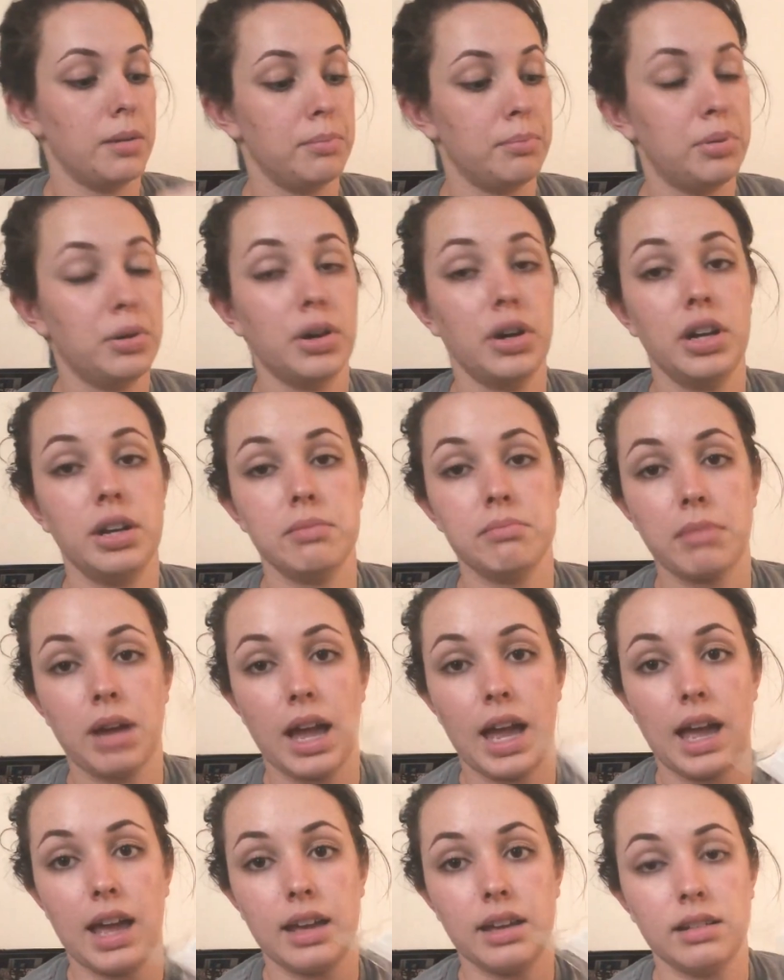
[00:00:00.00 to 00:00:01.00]
put
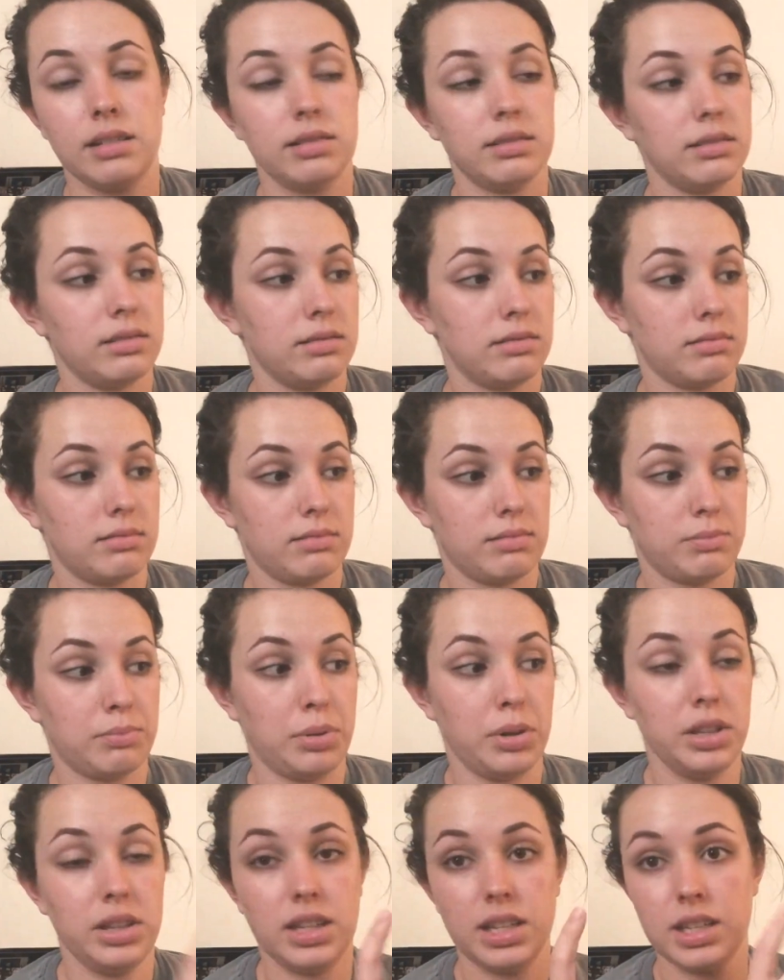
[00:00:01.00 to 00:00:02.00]
my
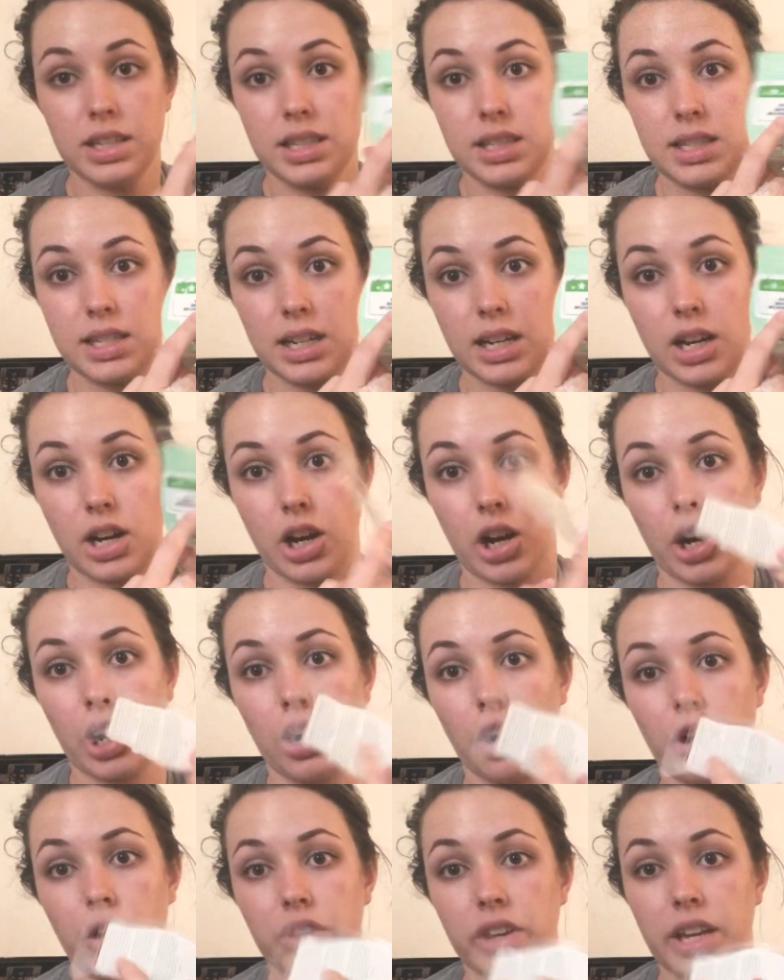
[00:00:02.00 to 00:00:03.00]
put this sticker
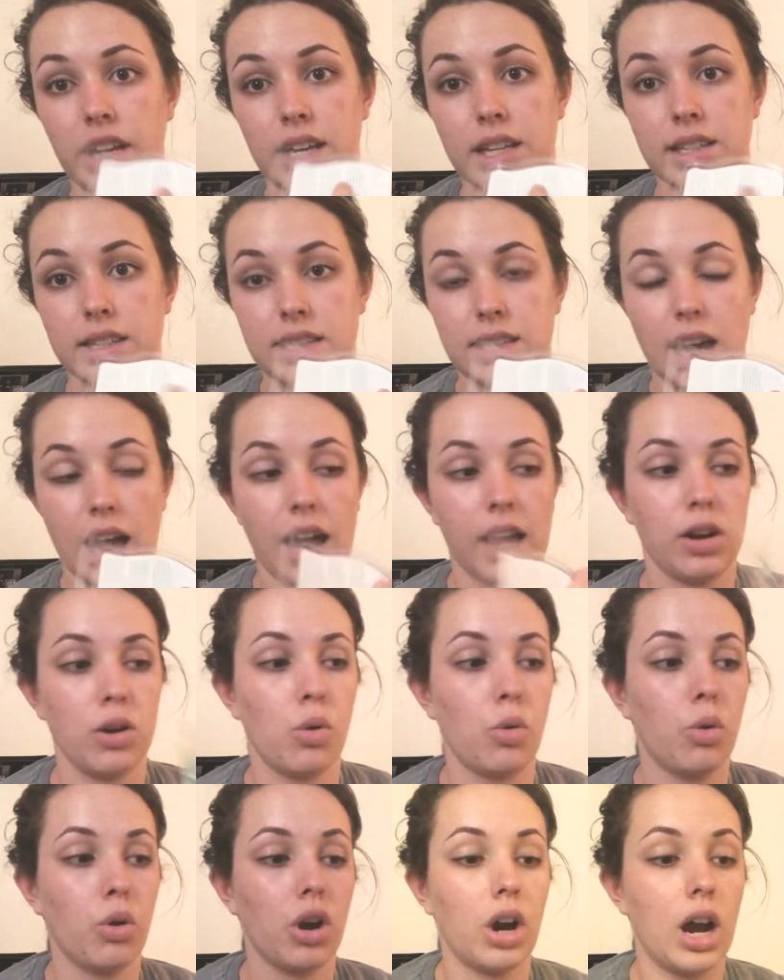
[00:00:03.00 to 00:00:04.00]
on the inside,
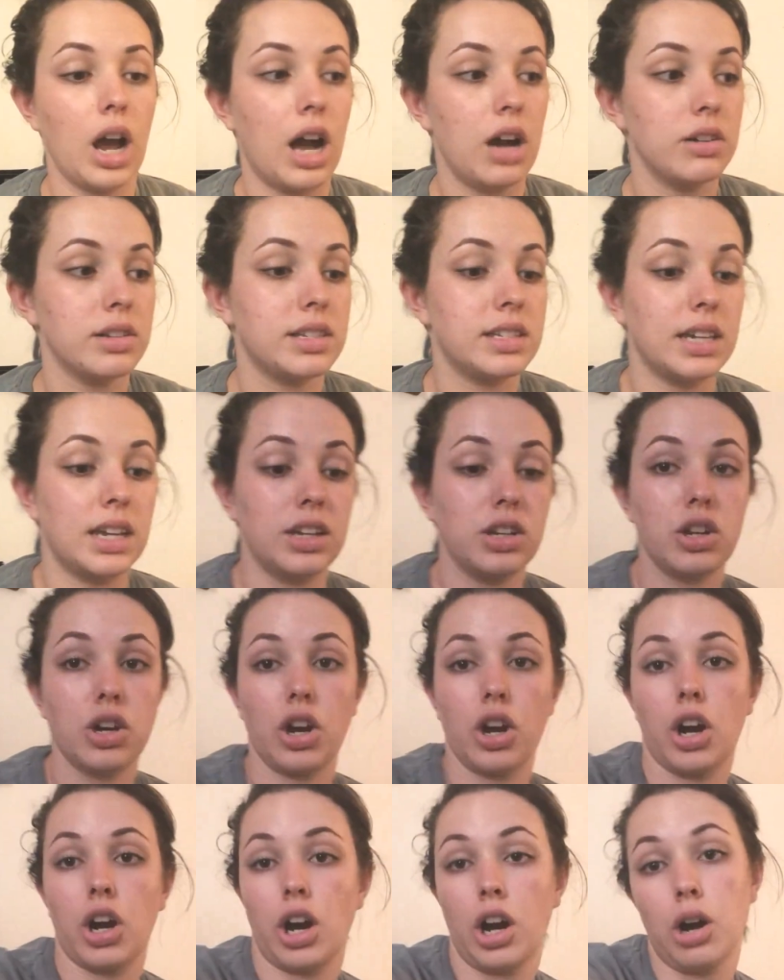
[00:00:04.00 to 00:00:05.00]
or I'll send
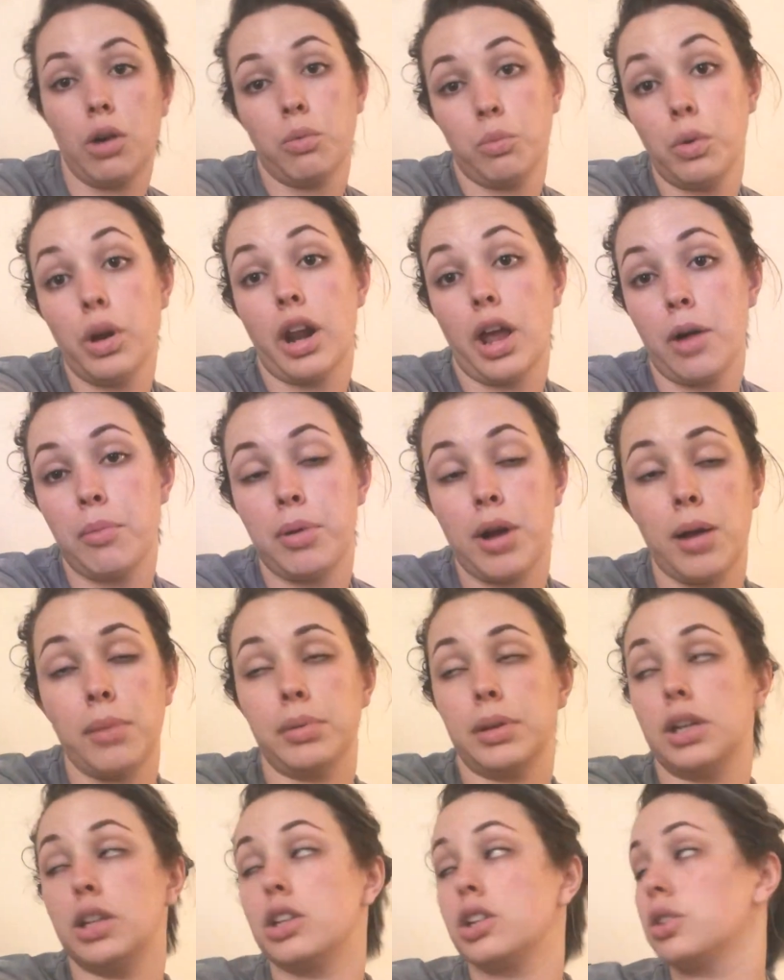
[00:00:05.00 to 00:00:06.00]
her, what I'll
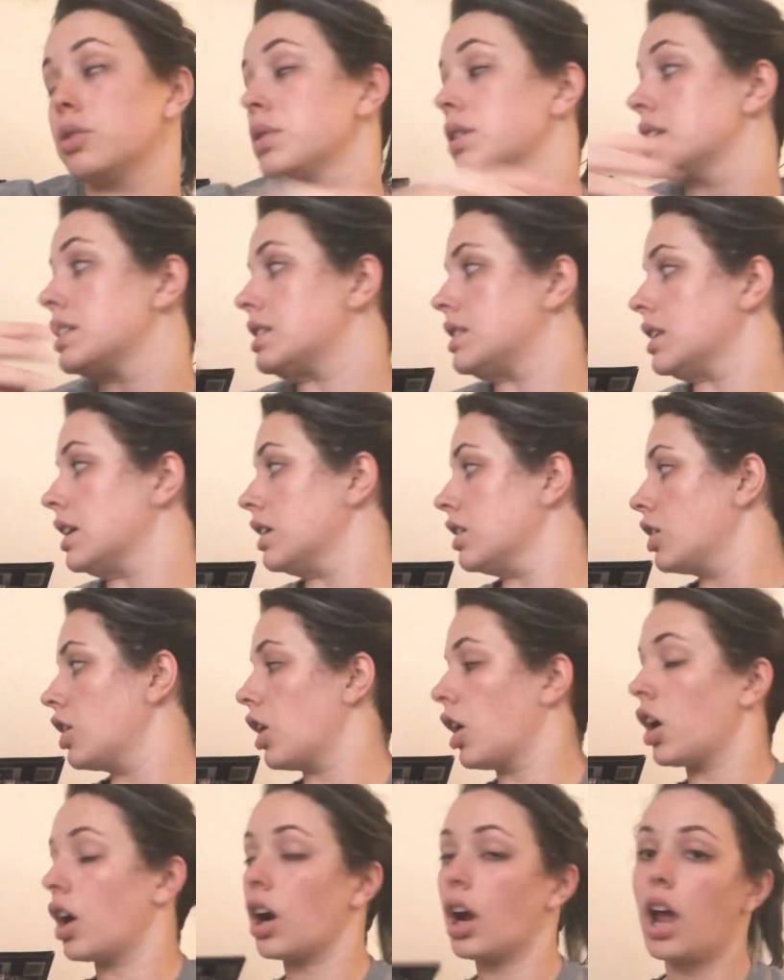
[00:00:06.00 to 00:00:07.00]
probably do is send
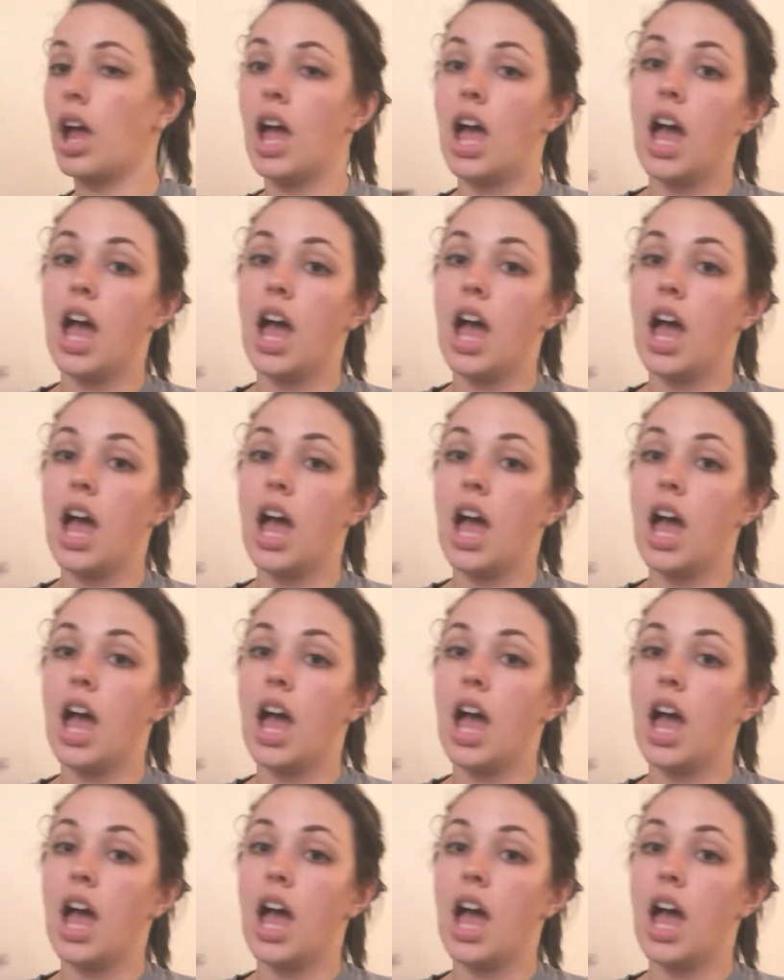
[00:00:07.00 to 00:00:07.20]
her